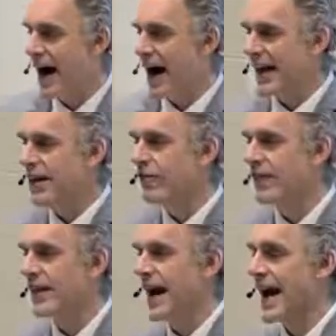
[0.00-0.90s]
if
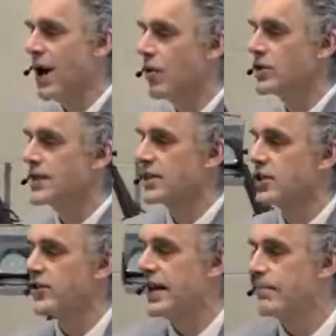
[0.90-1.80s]
and how such a
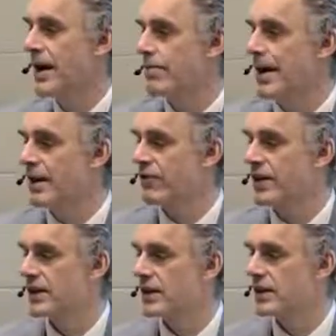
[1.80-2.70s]
thing might
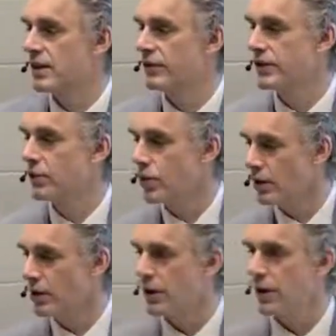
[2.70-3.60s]
manifest itself in the
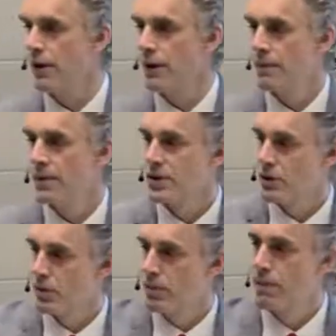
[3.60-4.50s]
world.
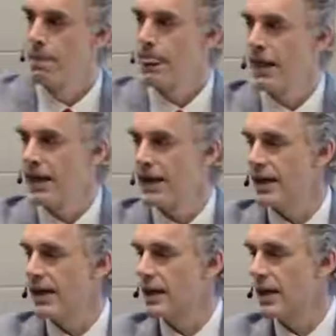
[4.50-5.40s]
So
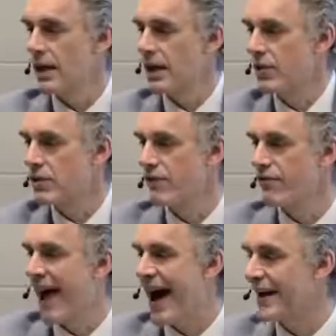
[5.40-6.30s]
there's a
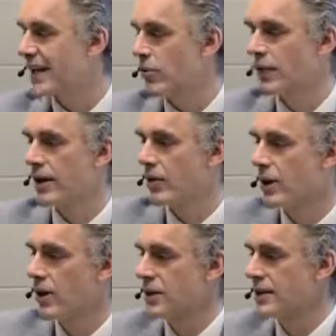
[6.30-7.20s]
fact out there
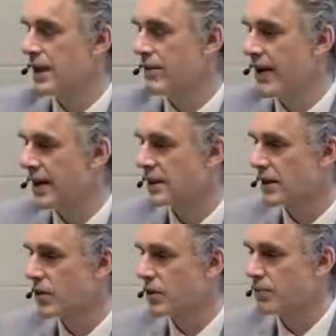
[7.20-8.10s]
or a set of facts
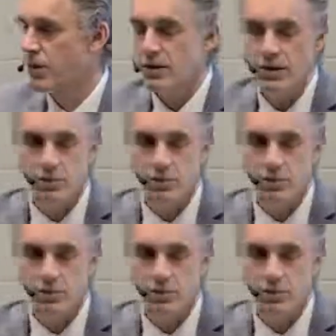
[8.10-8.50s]
that corresponds to